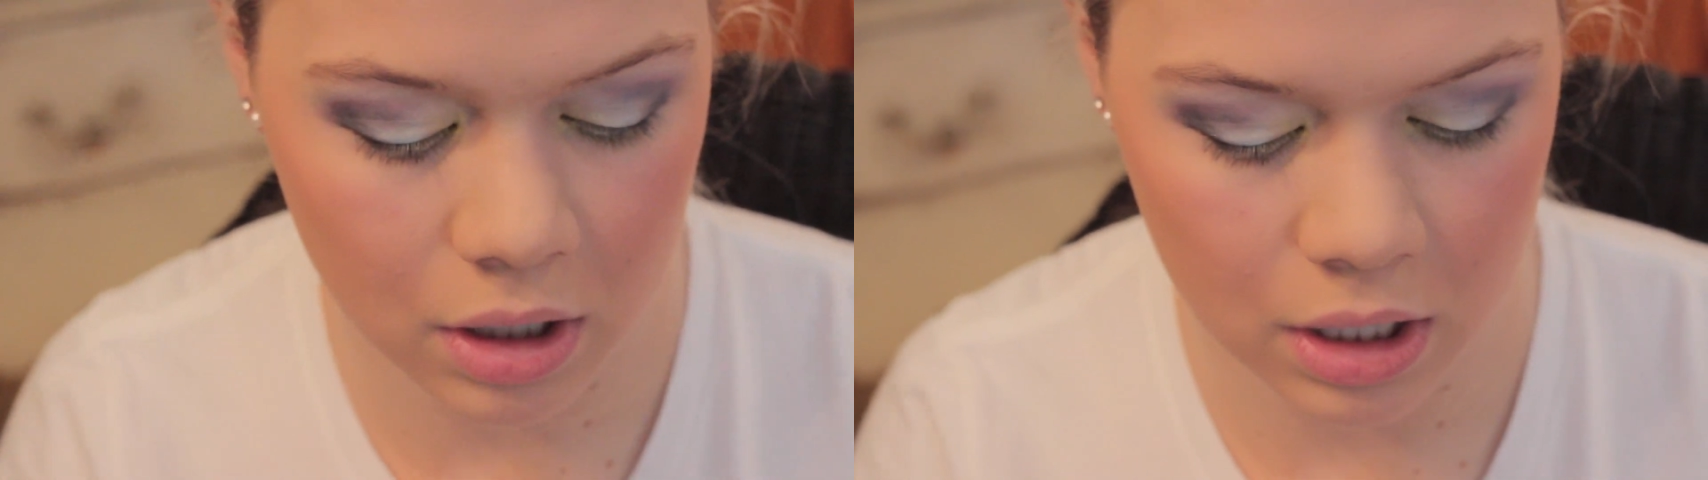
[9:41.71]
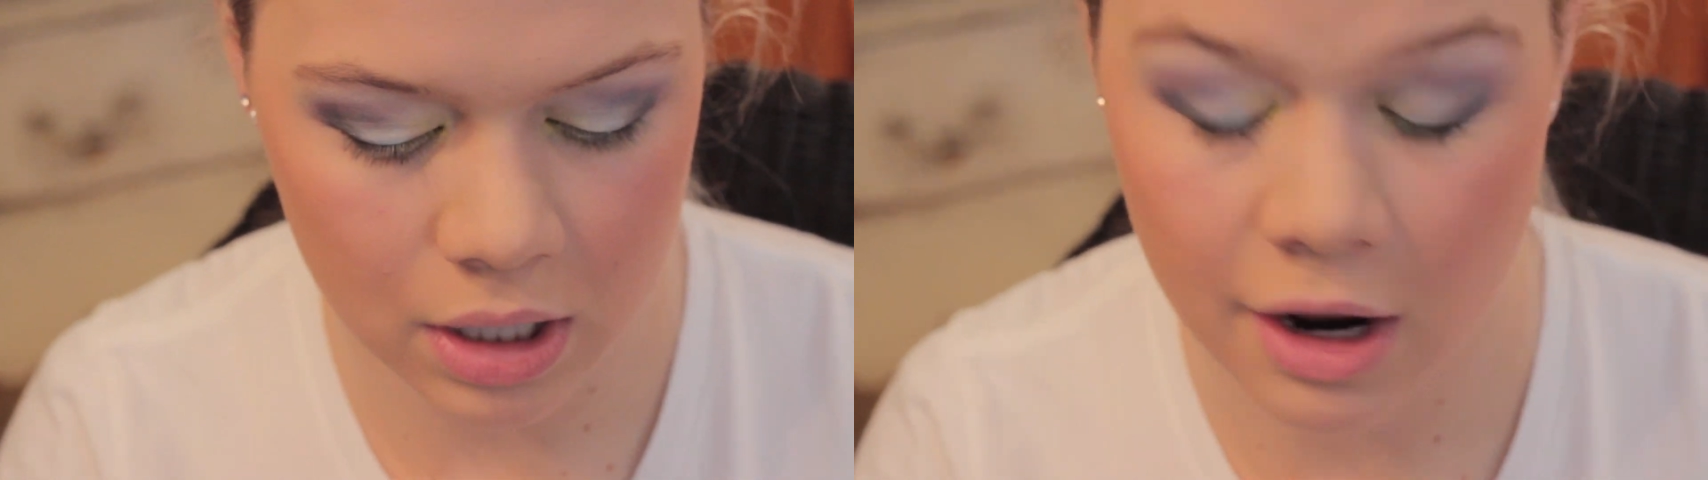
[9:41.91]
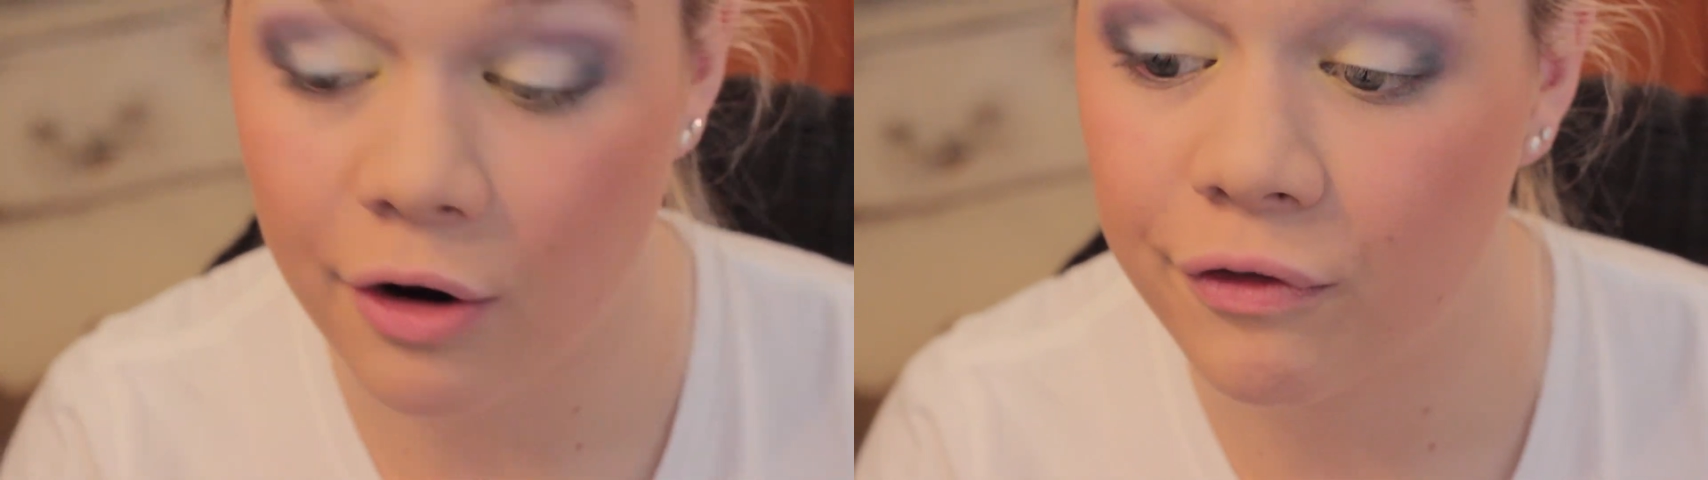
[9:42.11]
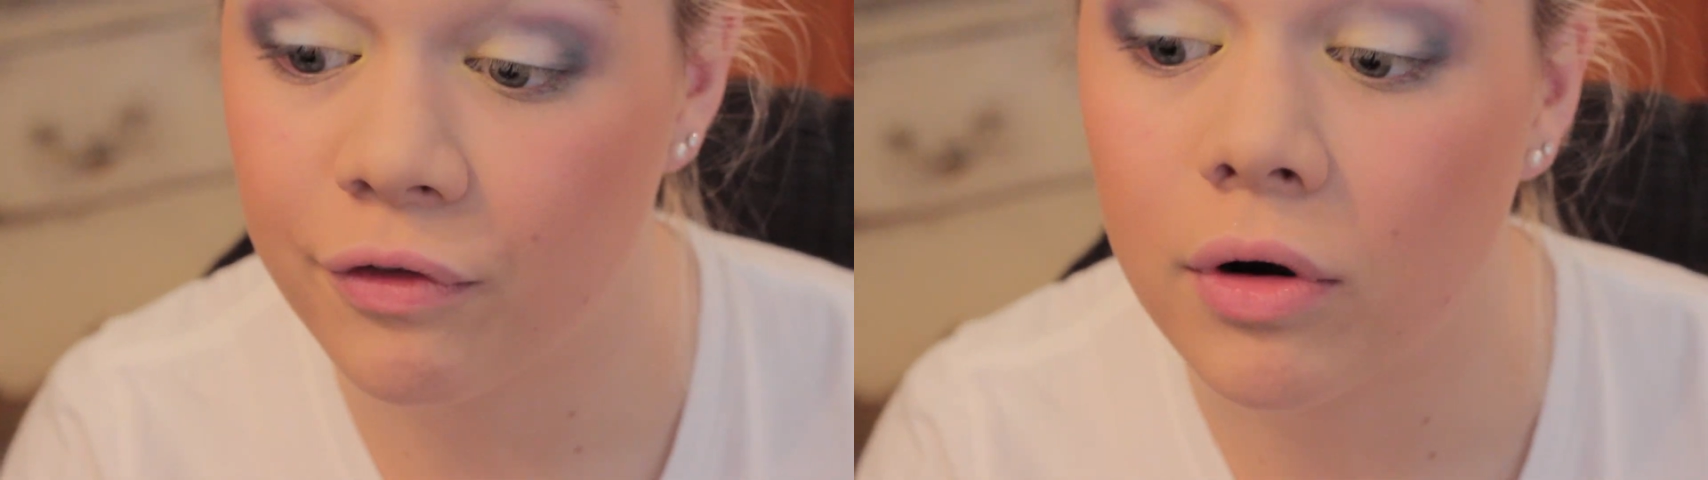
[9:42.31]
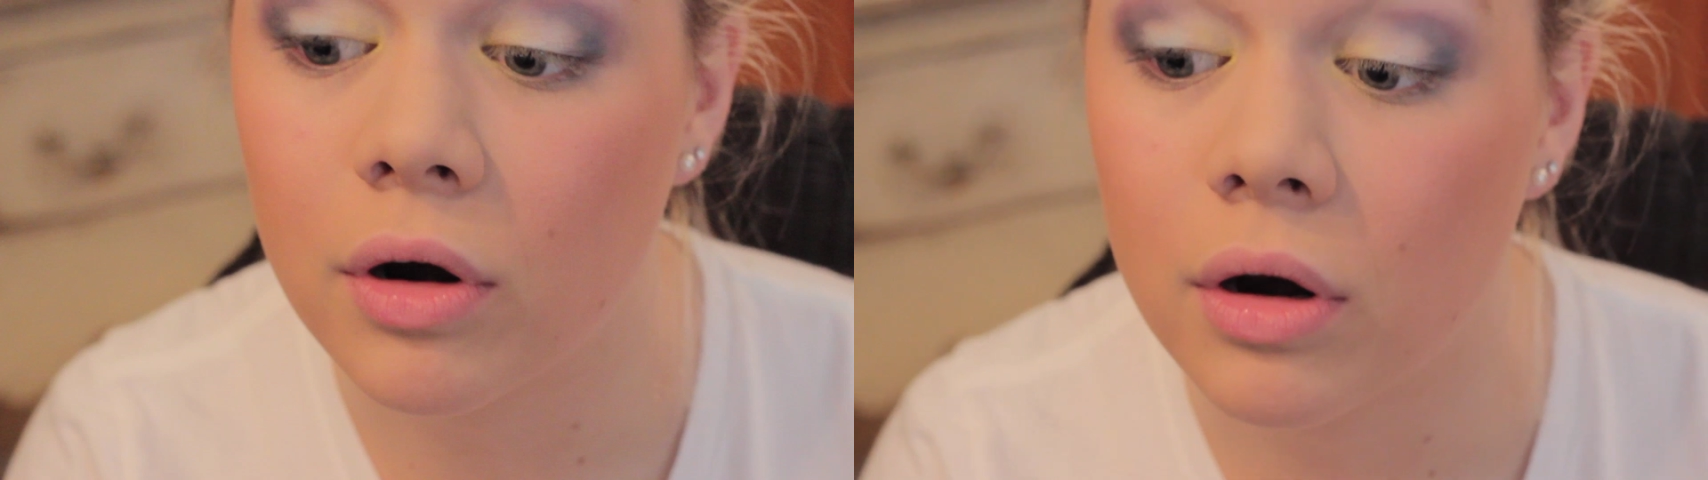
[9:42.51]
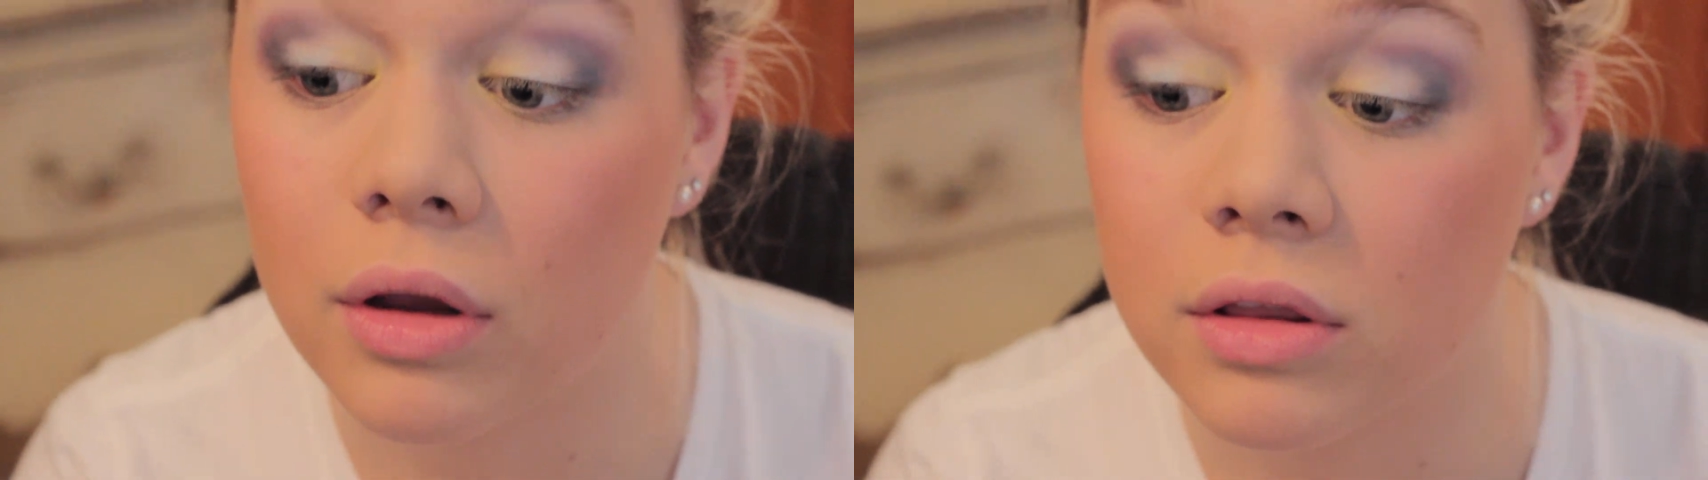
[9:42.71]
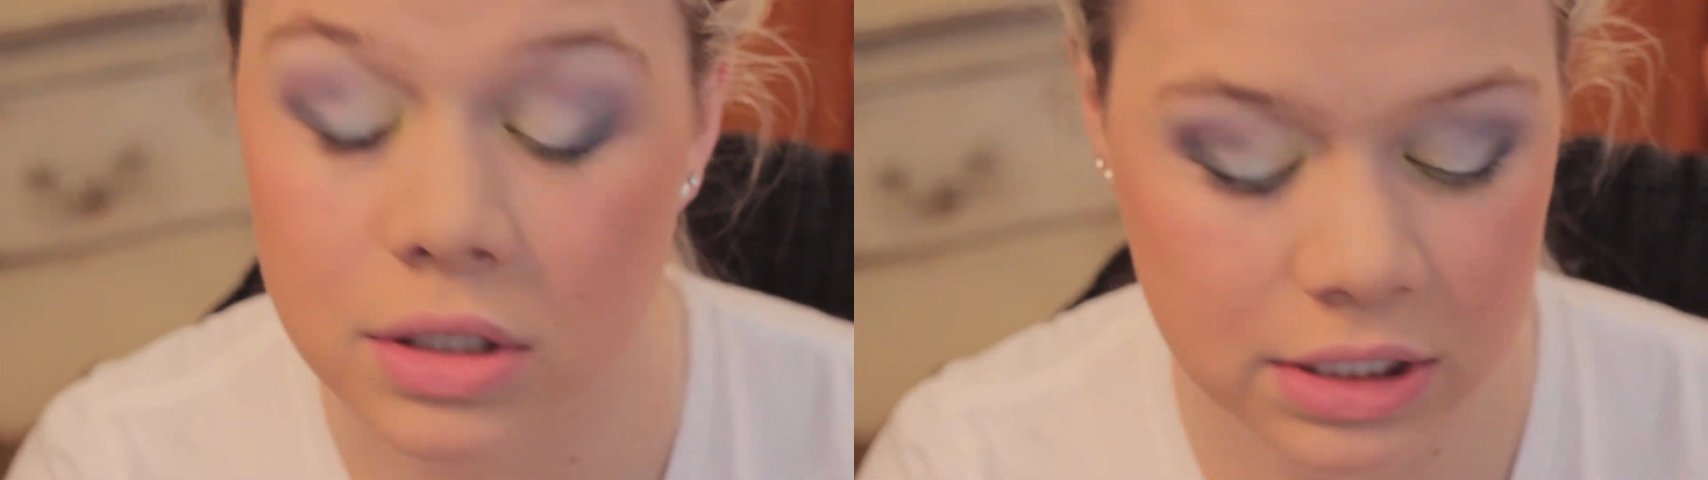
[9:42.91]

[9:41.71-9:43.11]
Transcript: And now for the